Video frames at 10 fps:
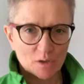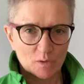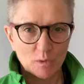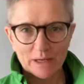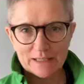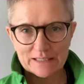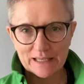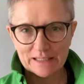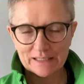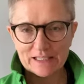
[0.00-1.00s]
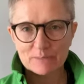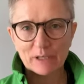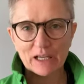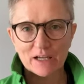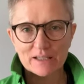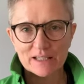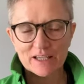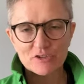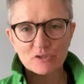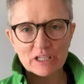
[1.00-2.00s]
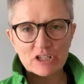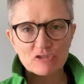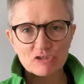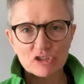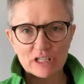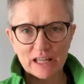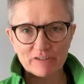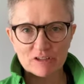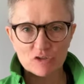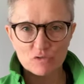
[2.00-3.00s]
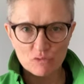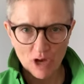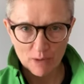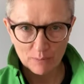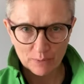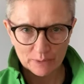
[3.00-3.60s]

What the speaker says: Why is that? It's because as your estrogen levels drop